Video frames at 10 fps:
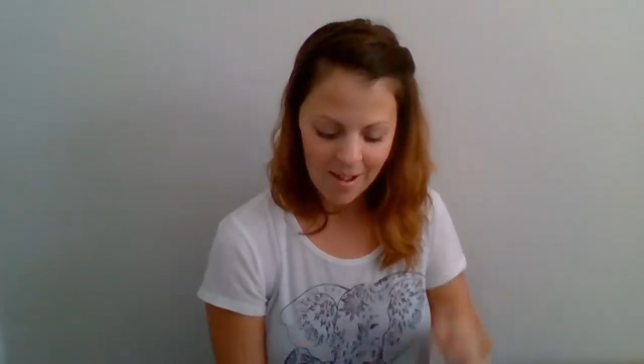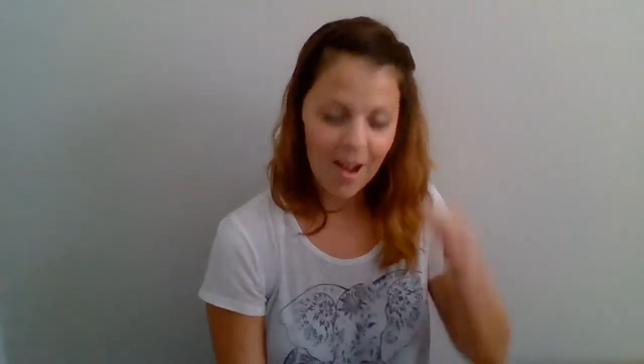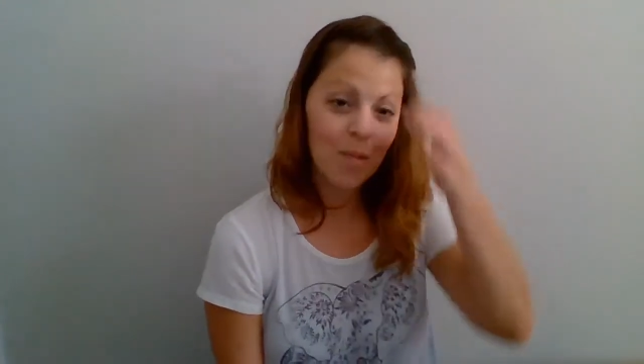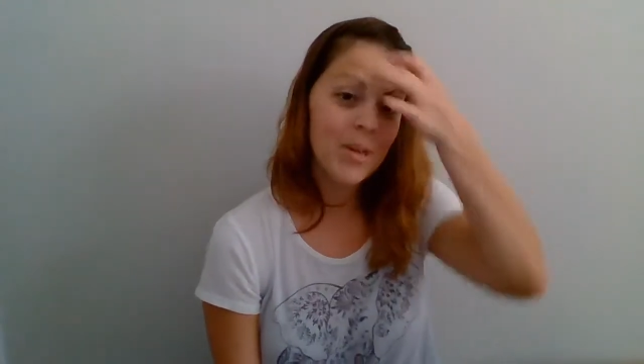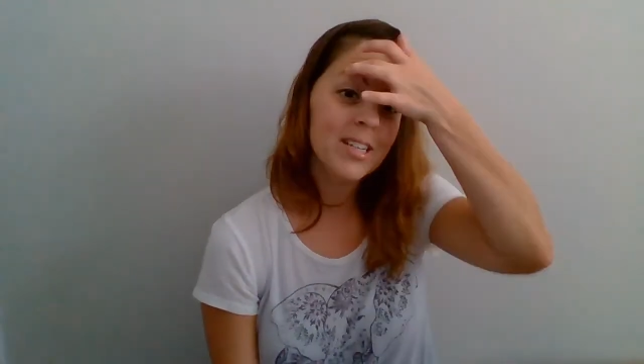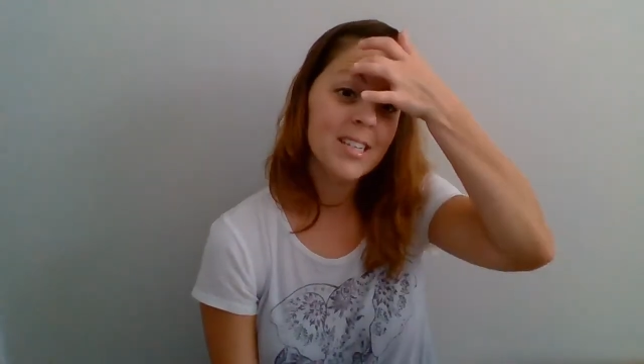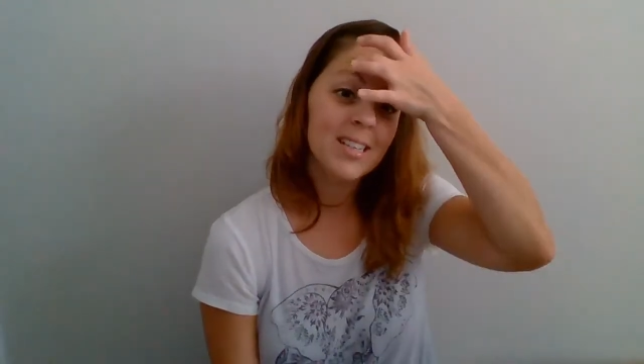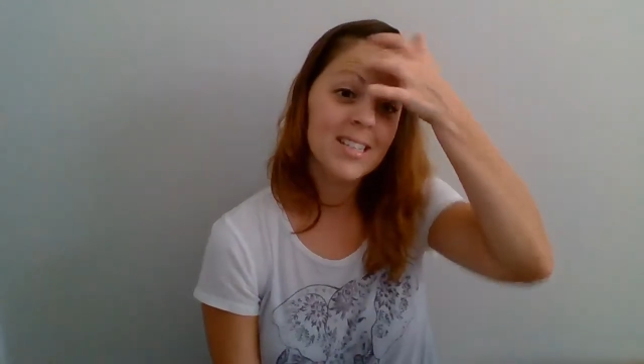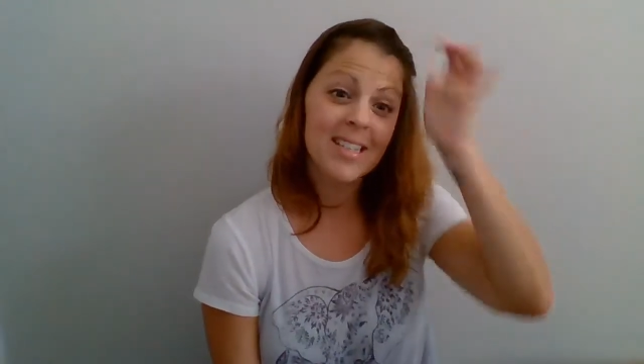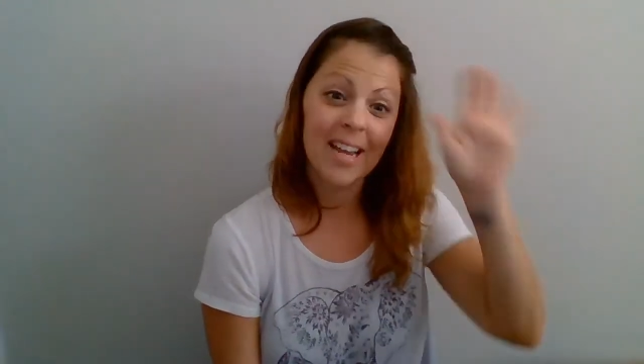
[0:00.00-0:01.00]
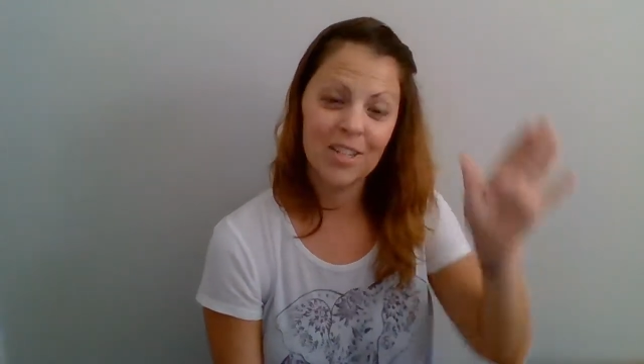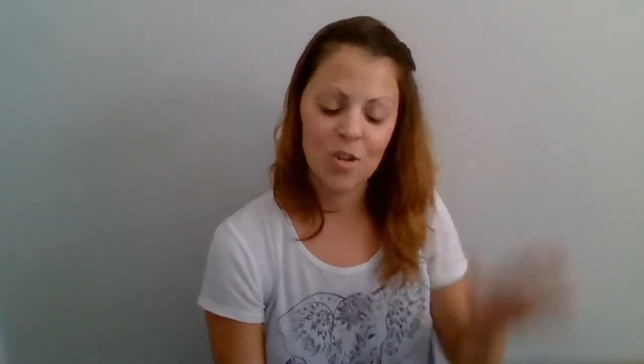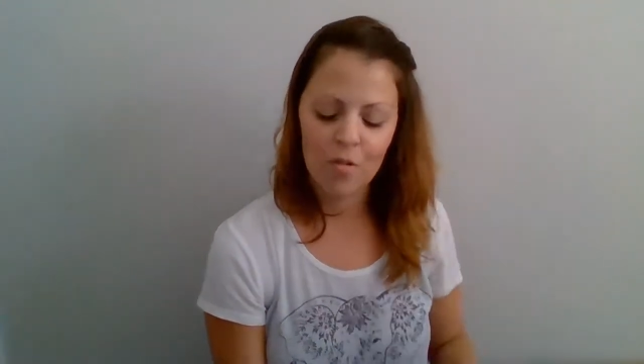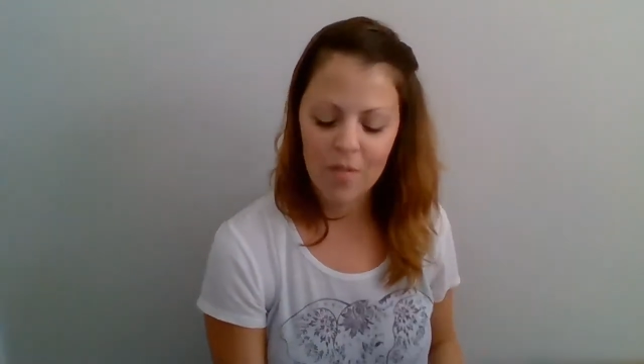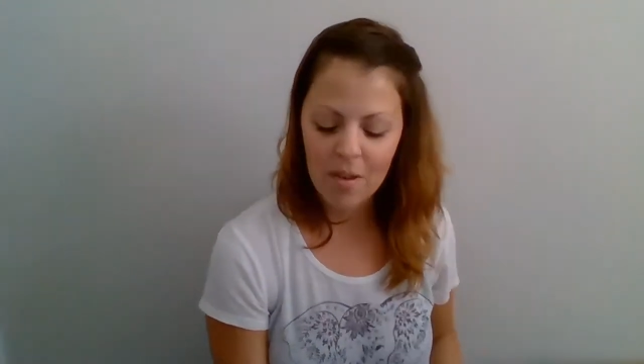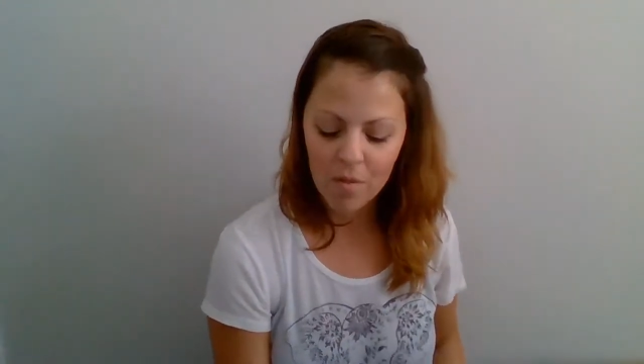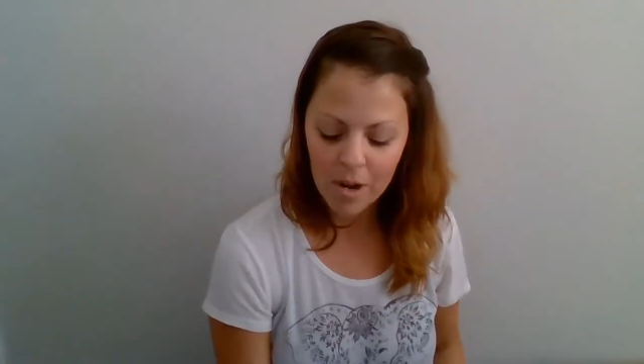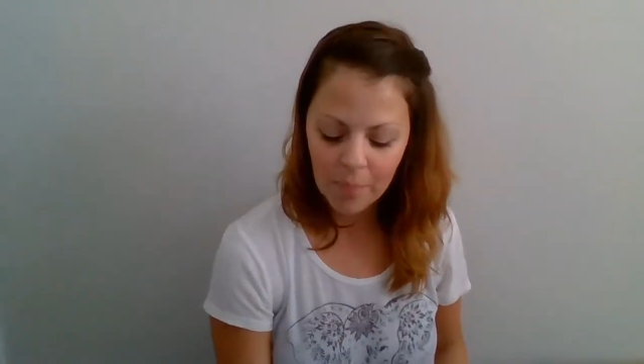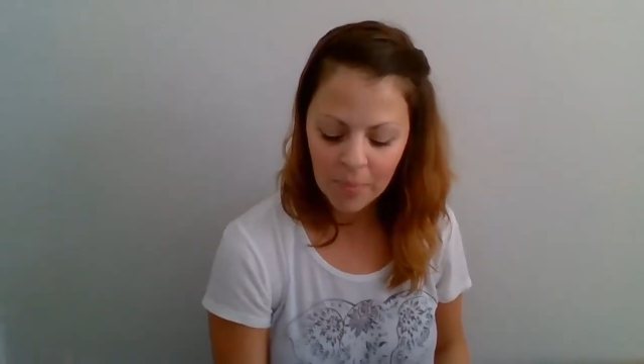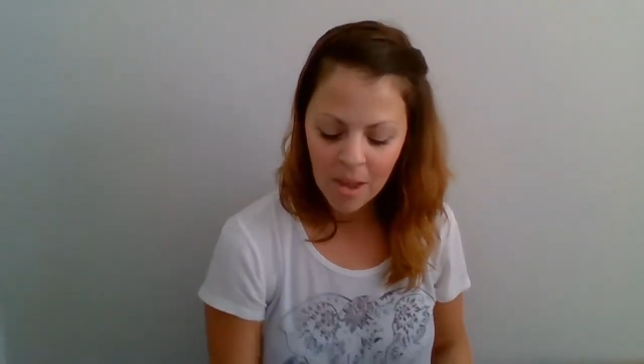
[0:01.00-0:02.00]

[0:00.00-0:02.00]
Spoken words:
and to this day is her favorite.